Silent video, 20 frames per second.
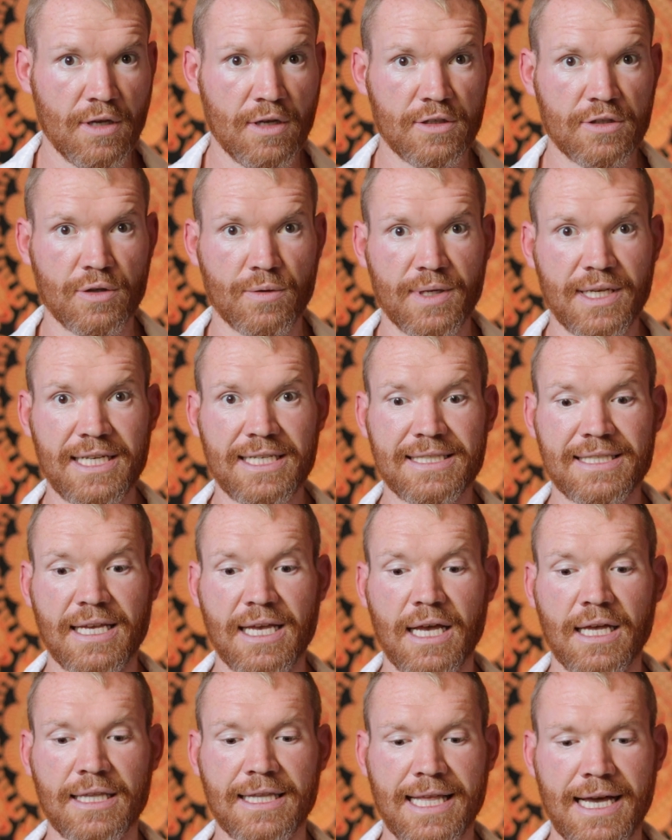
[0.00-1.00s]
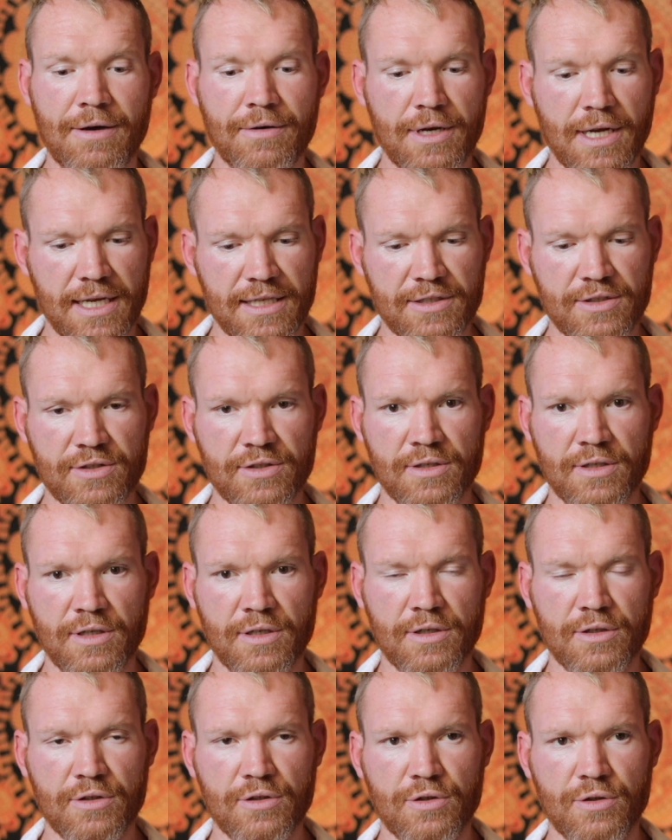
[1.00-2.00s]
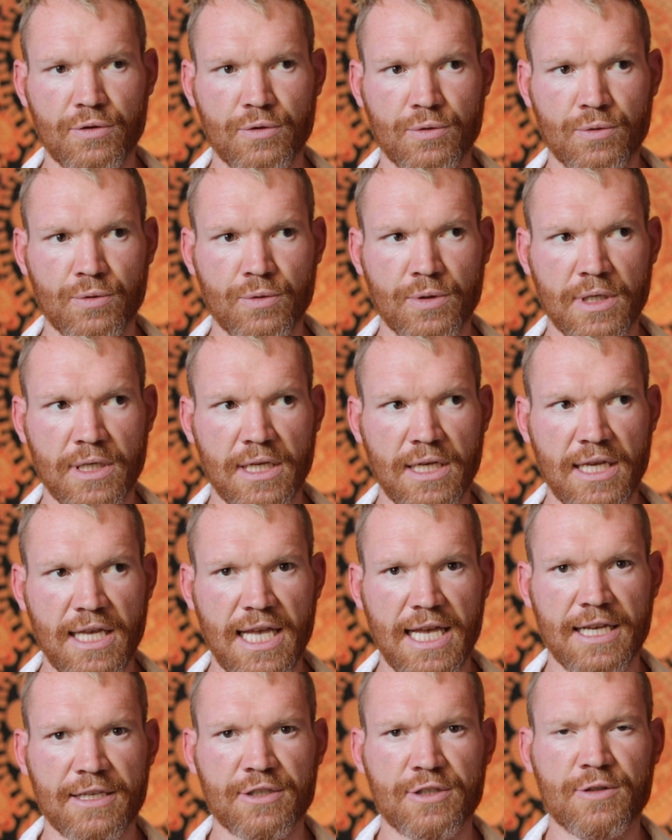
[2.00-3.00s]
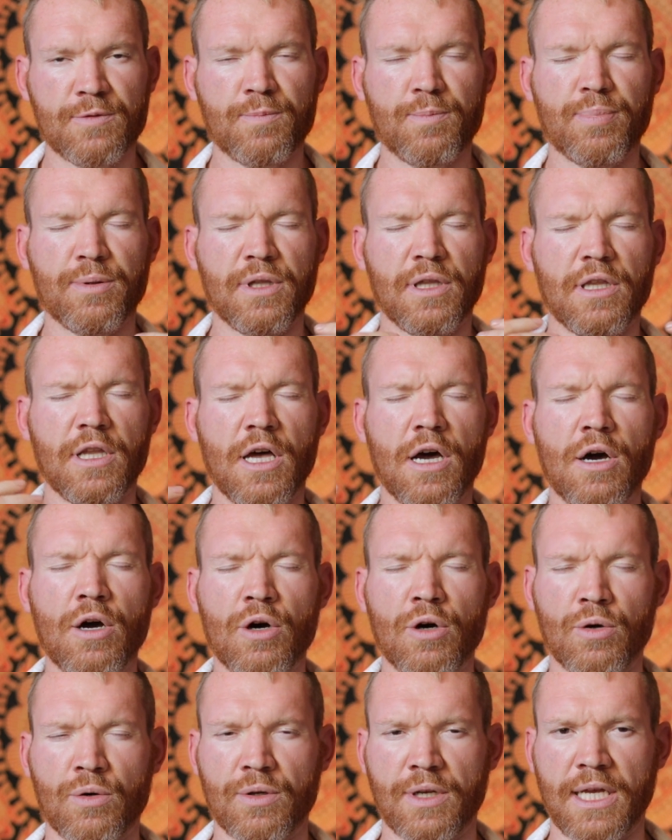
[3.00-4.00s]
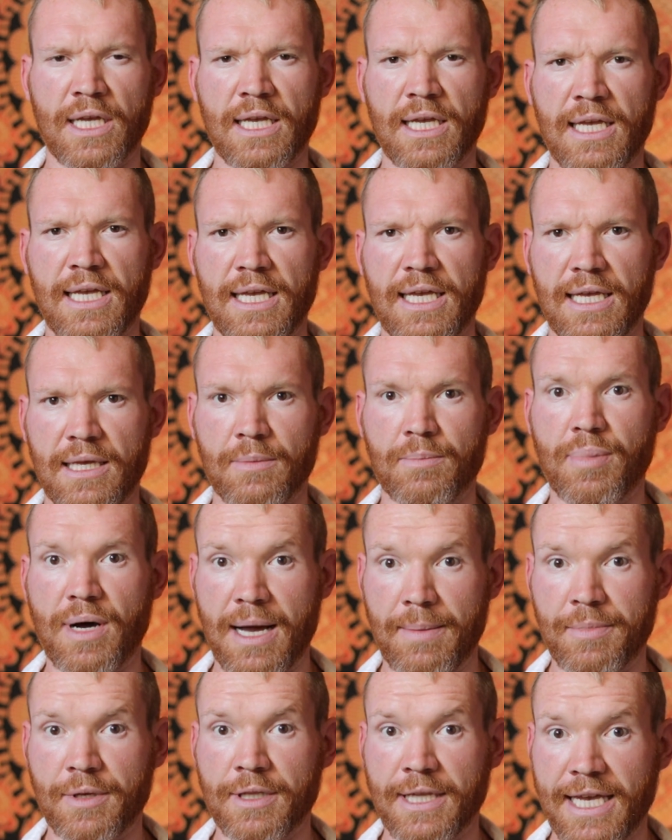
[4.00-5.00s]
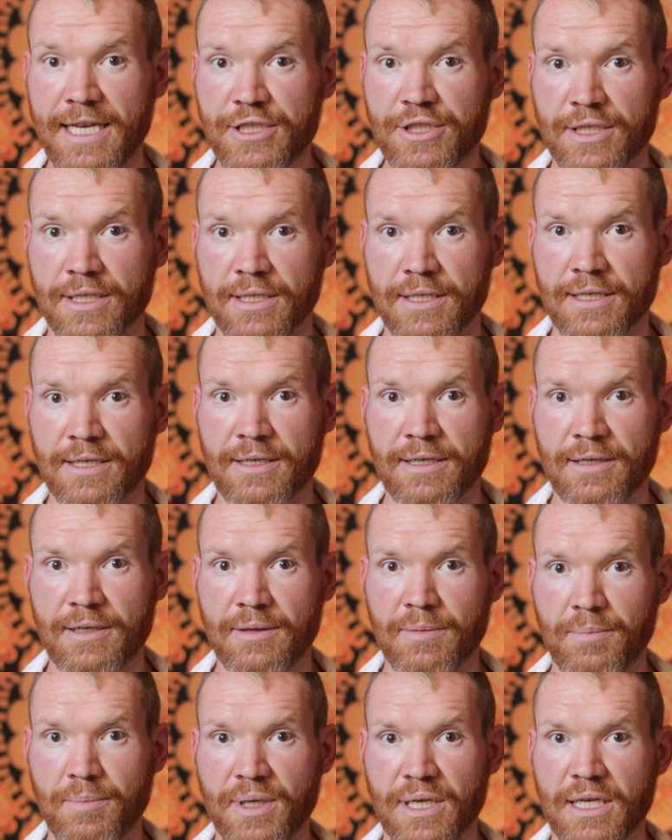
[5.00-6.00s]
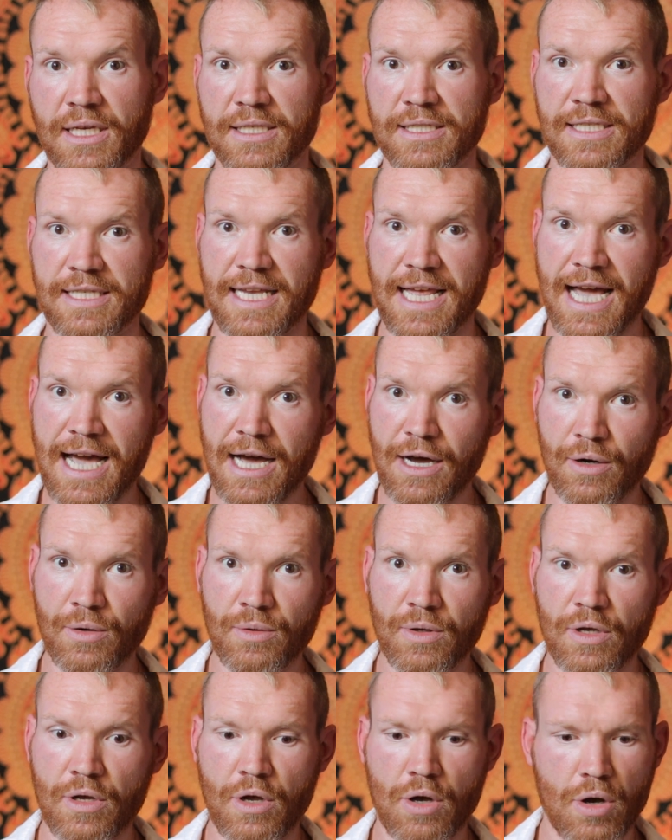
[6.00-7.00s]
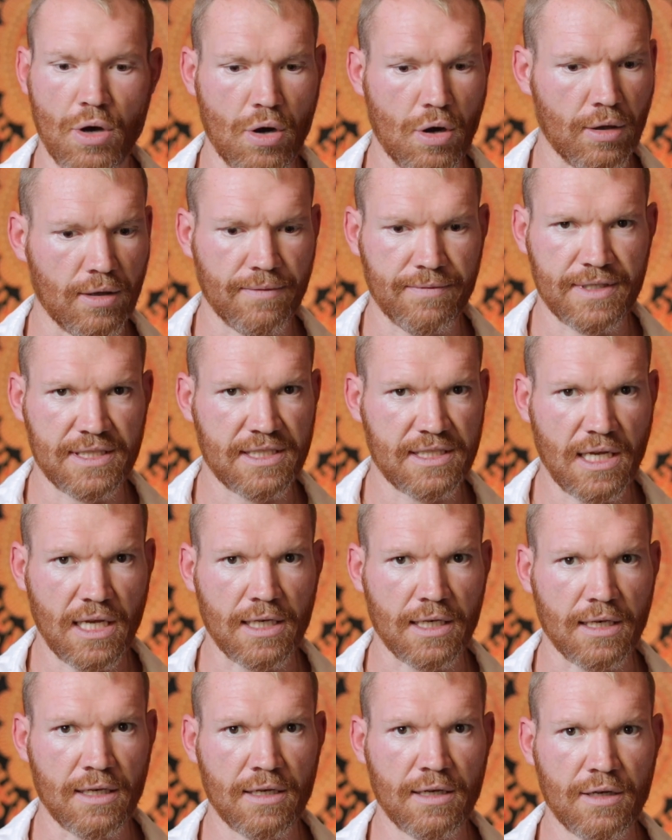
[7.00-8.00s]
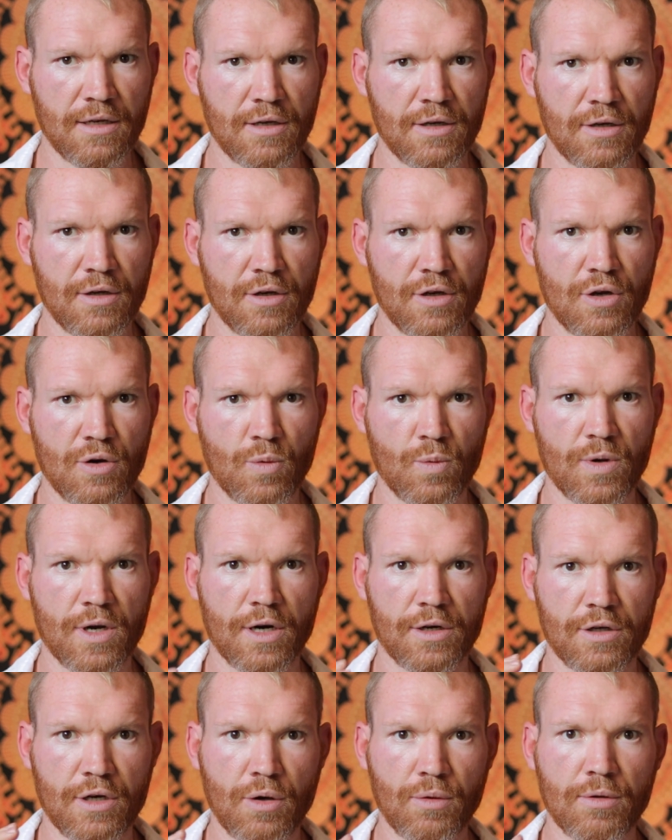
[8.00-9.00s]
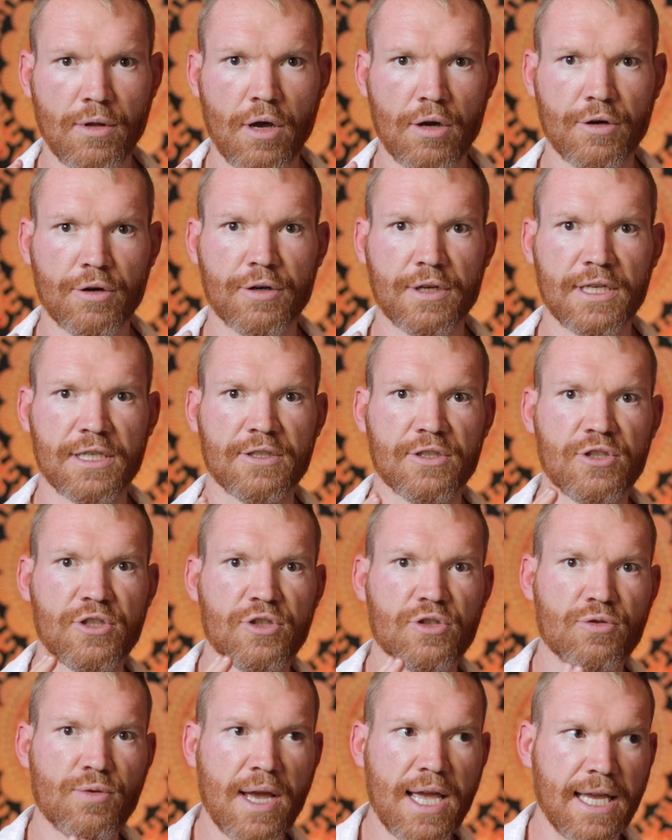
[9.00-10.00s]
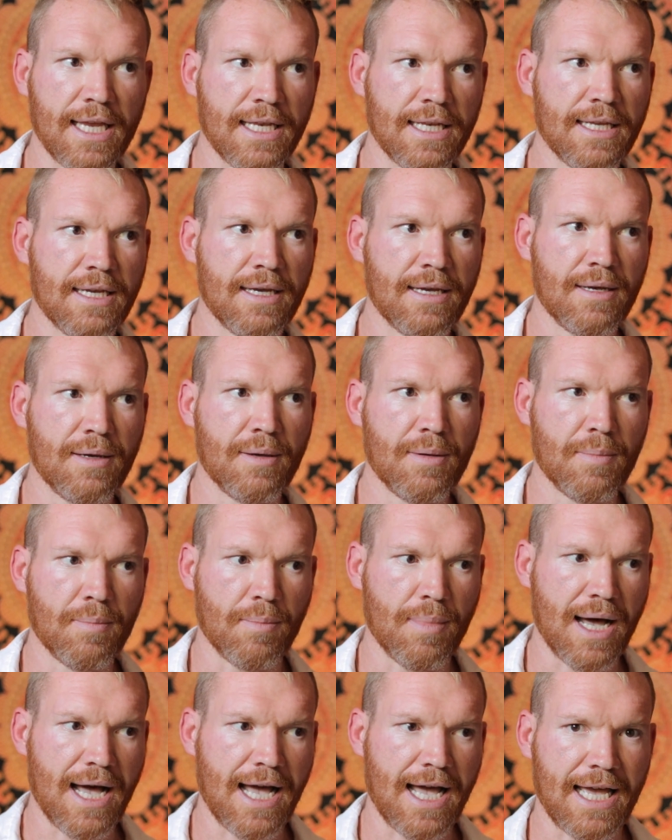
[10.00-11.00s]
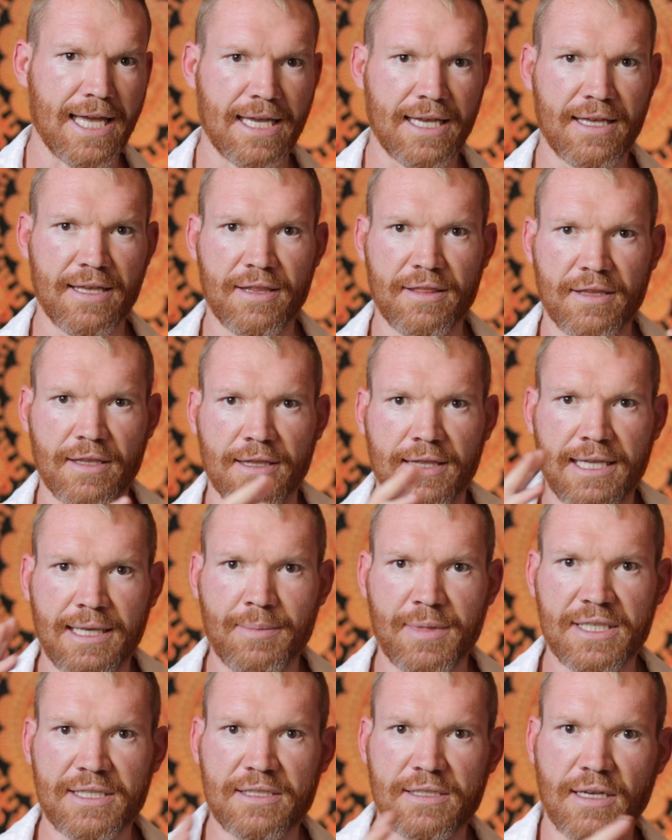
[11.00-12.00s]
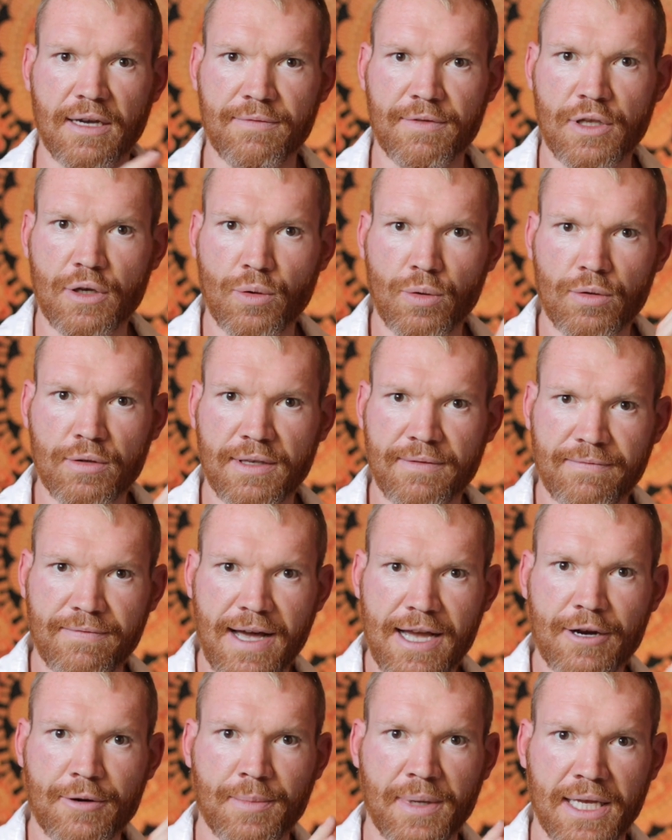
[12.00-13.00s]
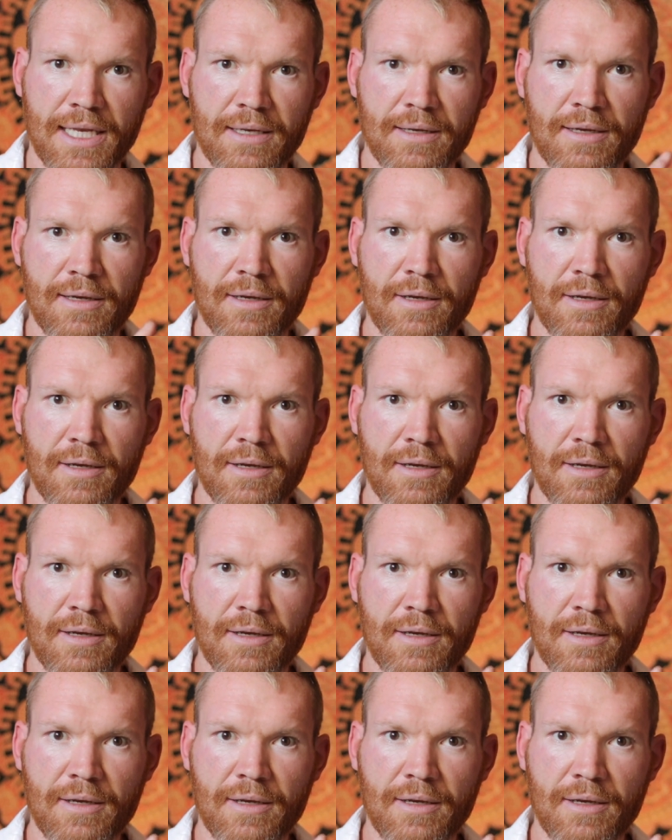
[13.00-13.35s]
So it has allowed us to explode in population, because now, all of a sudden, we are no longer constrained by the limits of the old environment,